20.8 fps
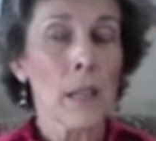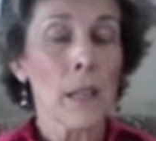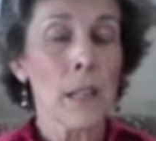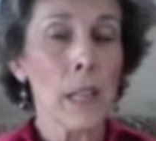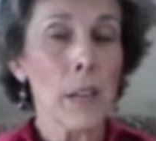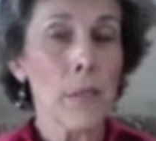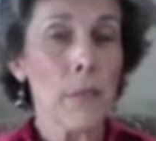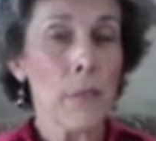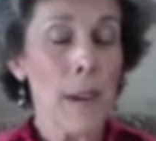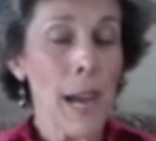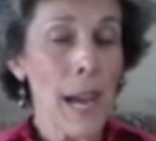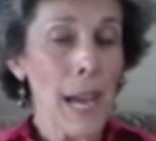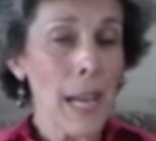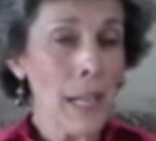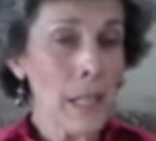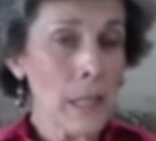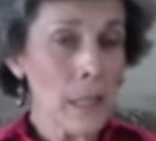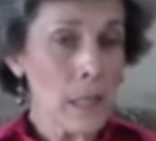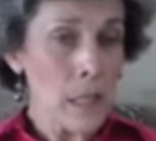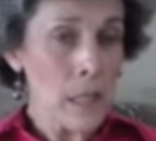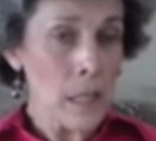the
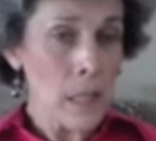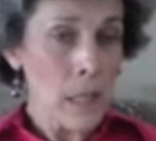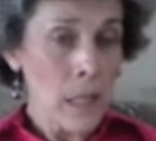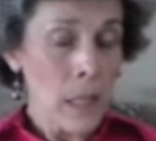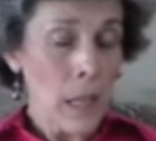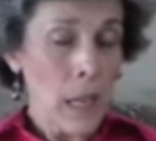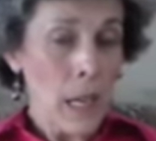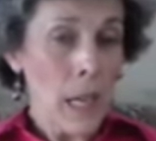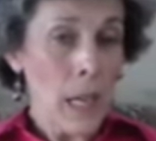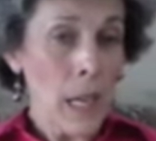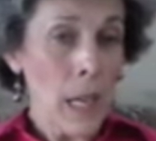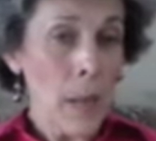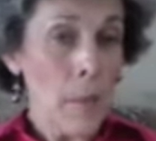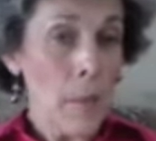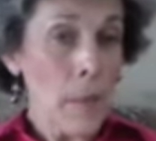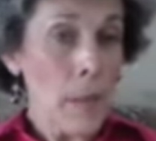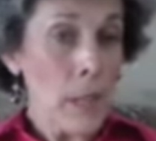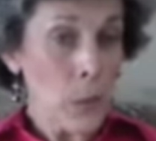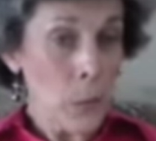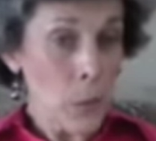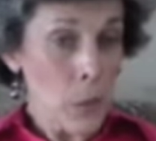violence
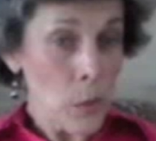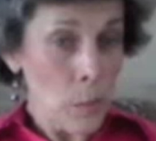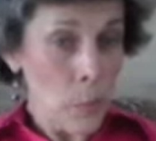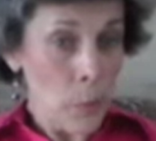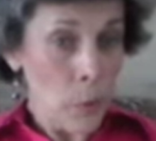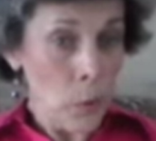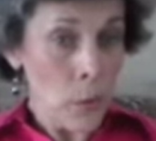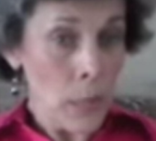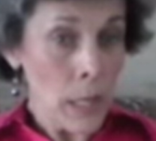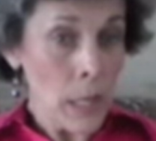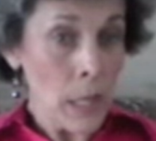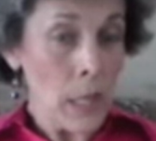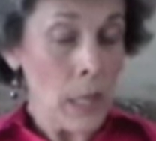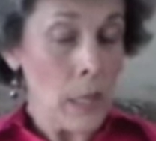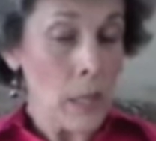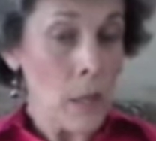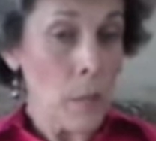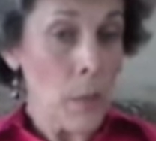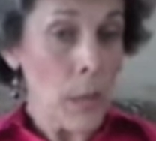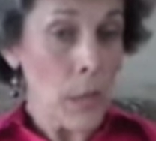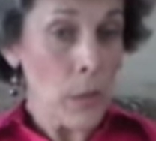that was brewing
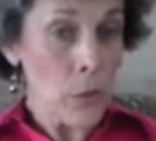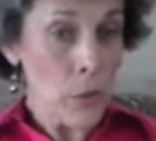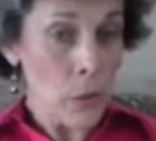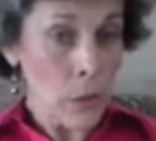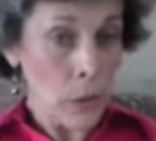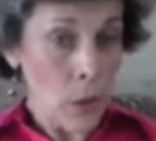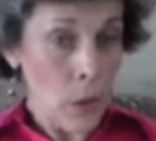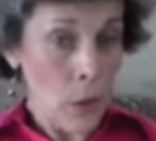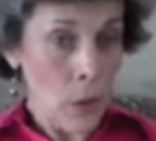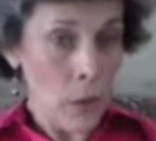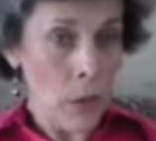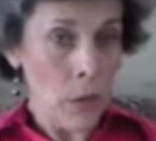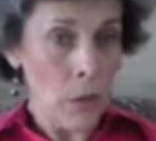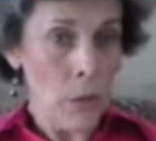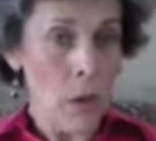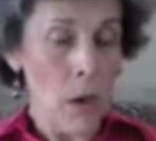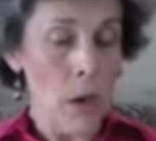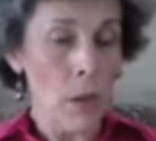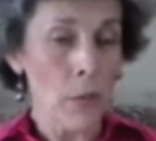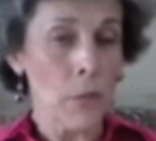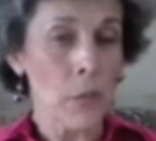in the Belgian
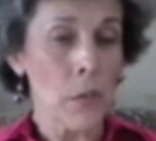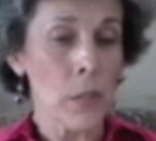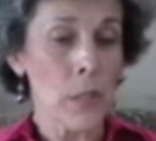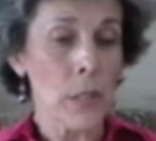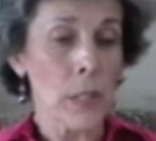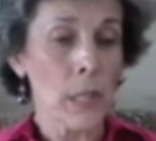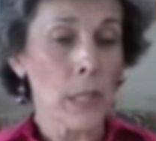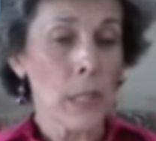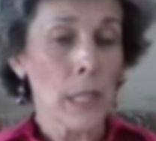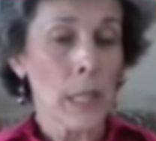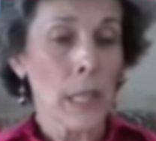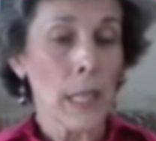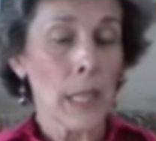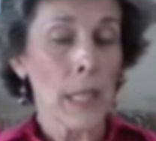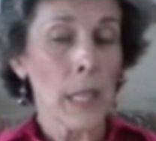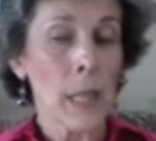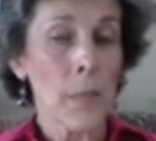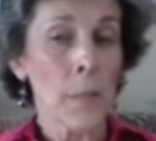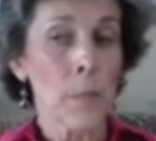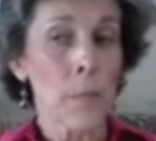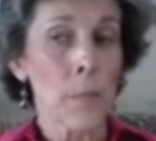Congo after
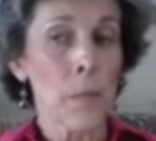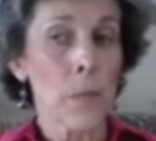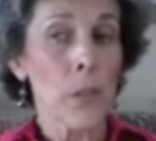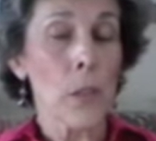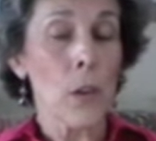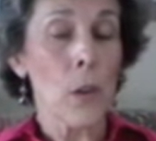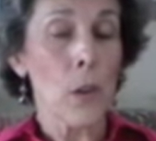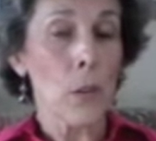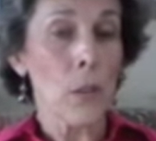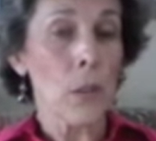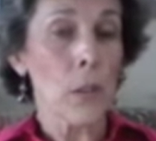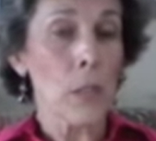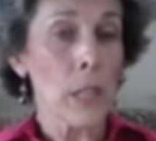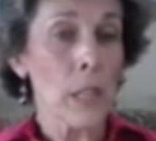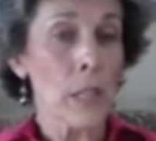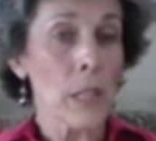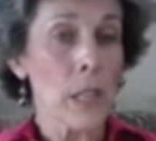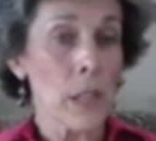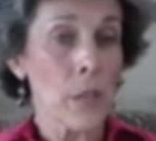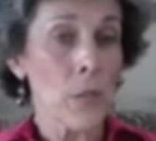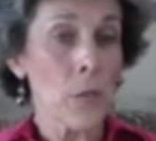the
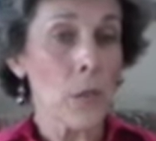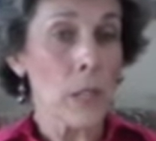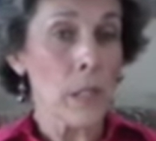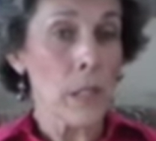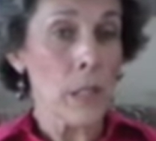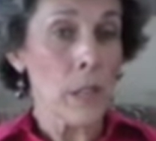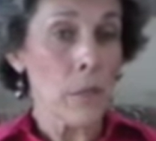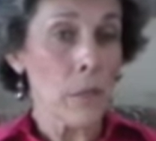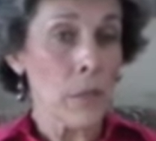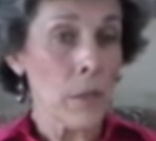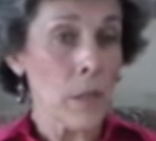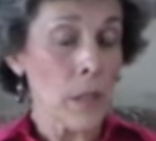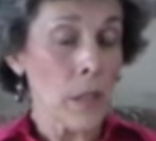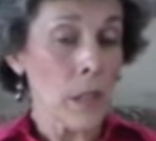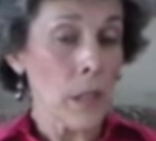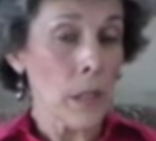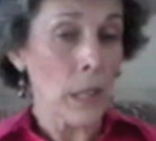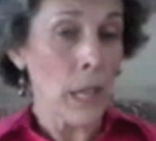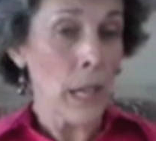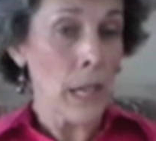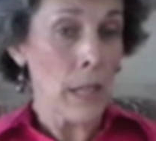Congolese had received
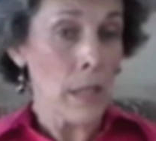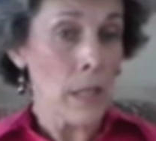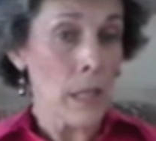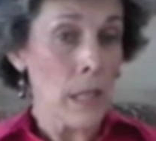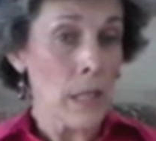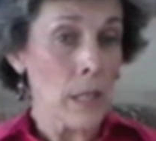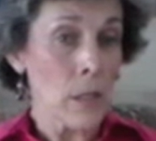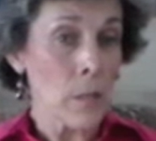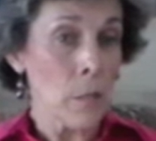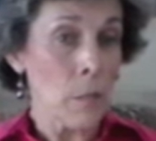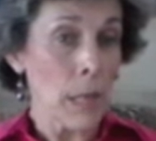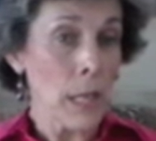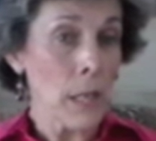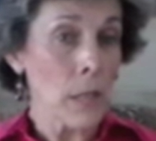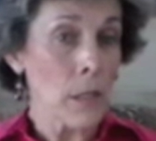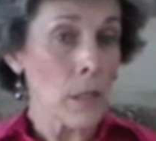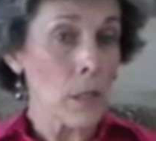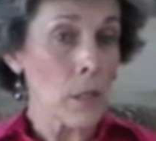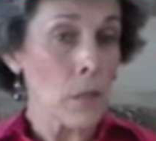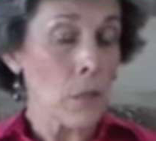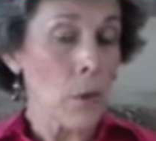again the
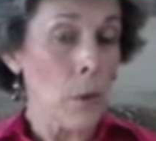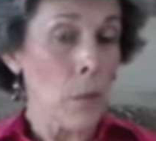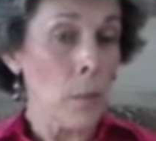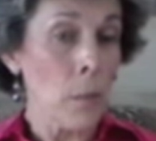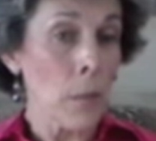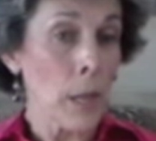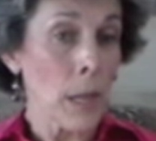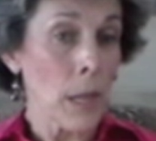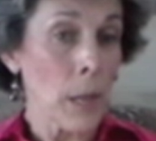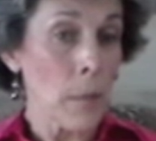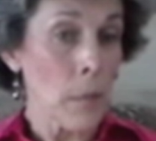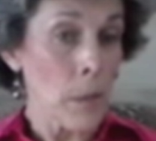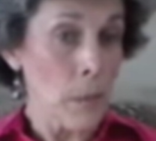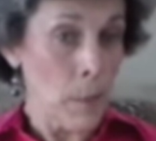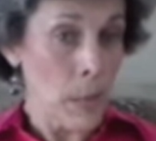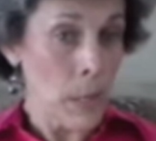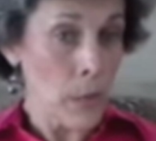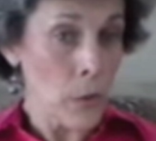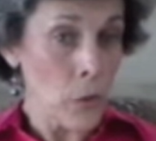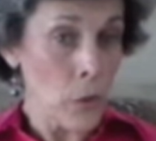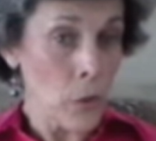independence from the
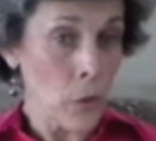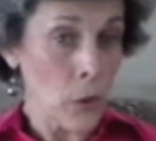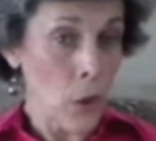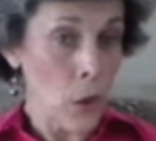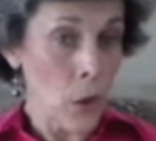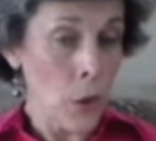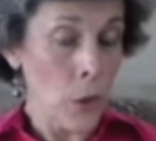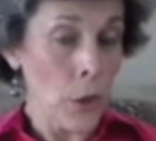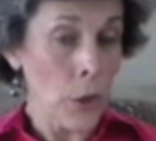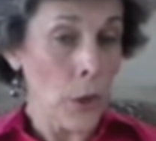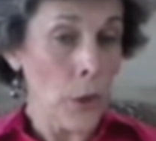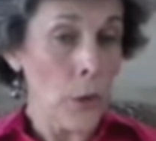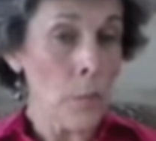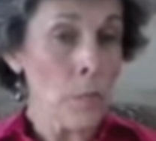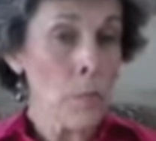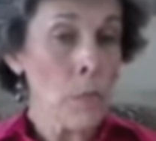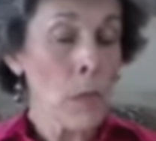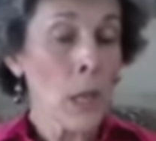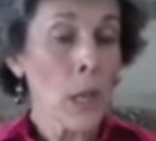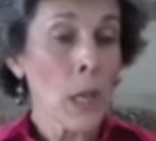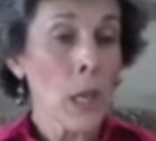Belgian Congo
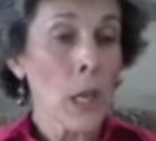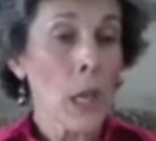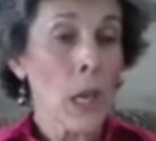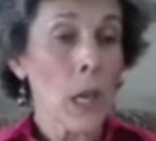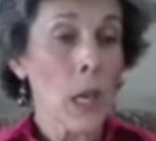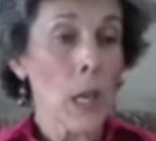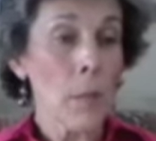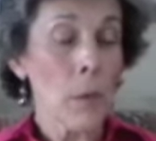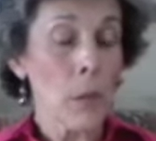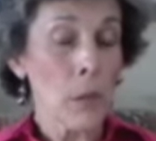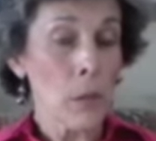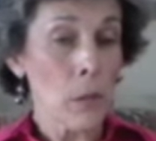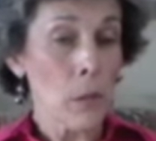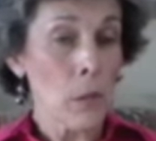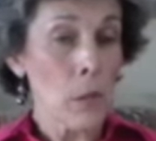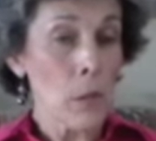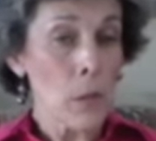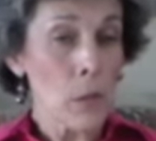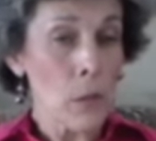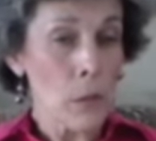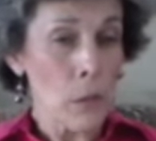on the
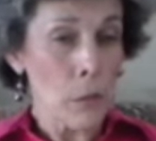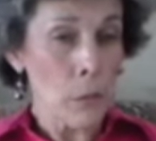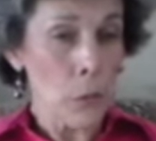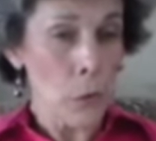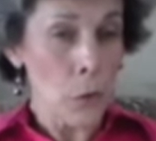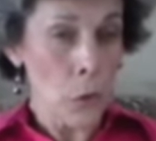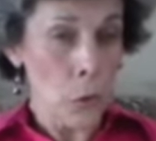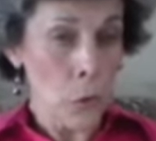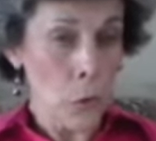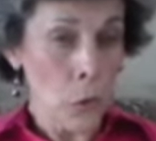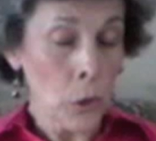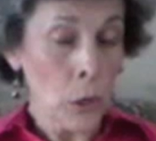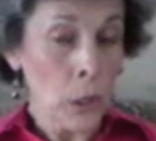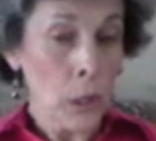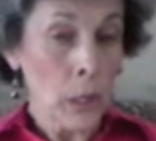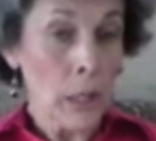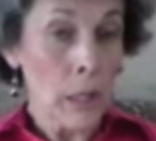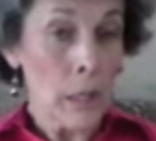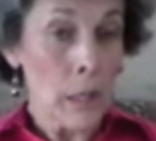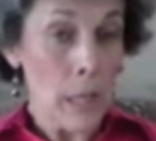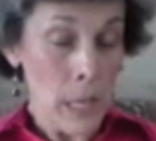30th of June,
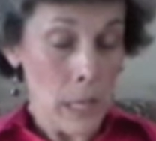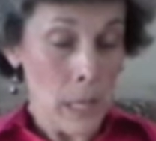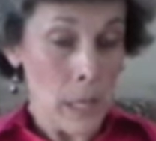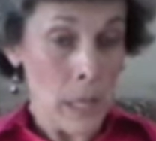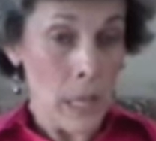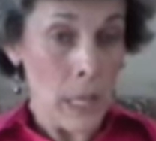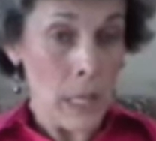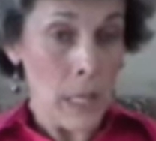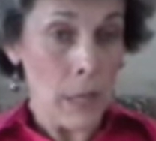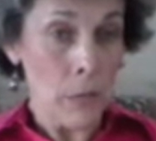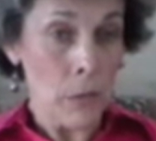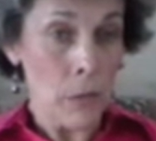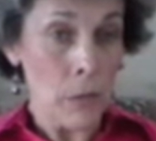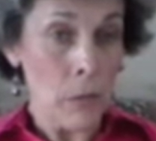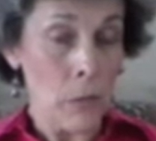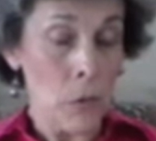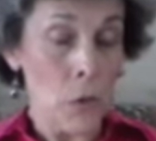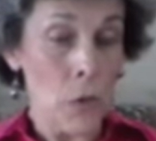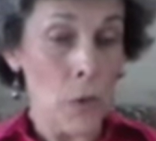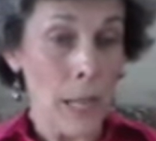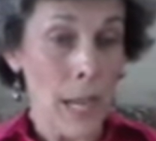that day, 11th
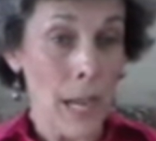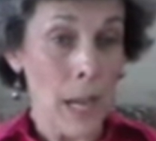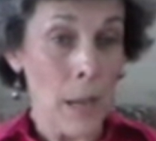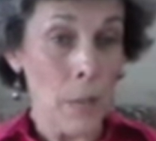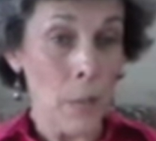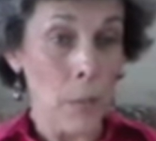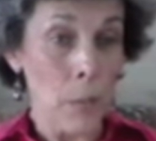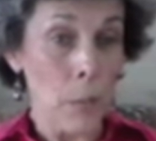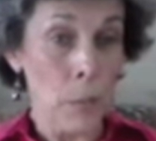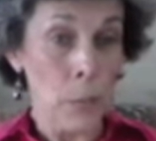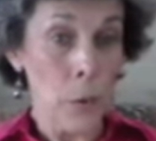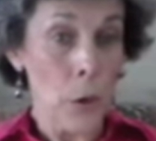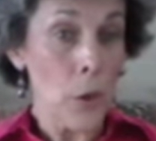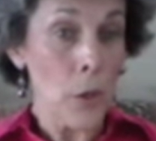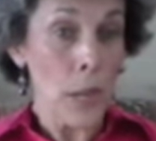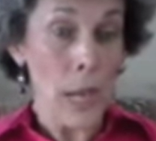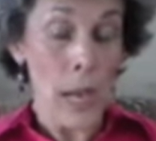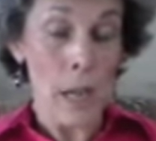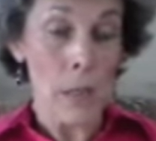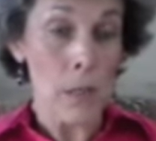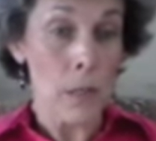of July,
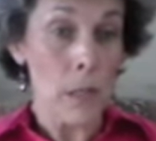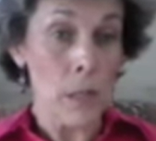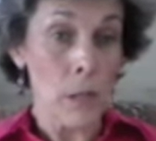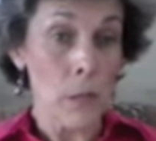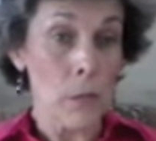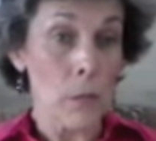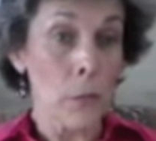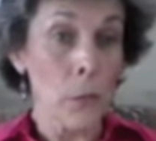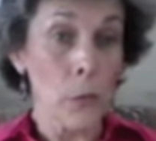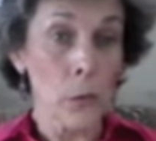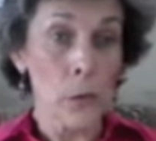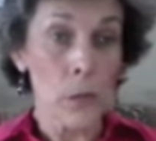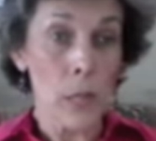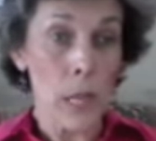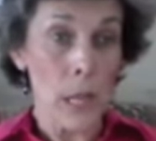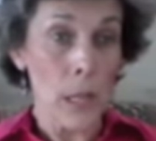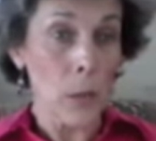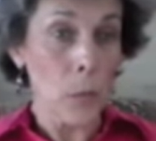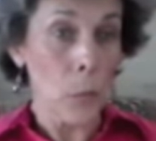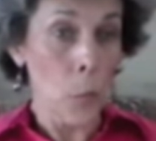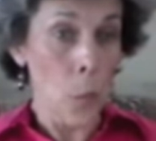broke out into
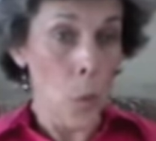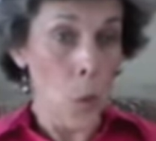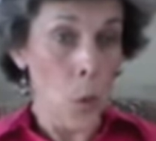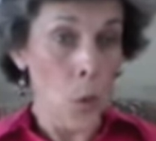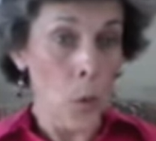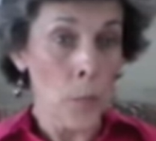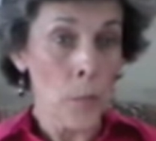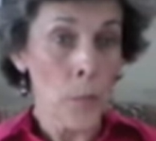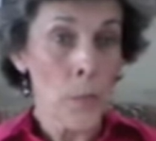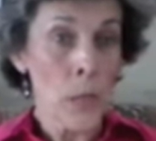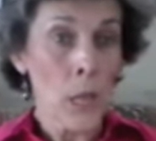full-scale war.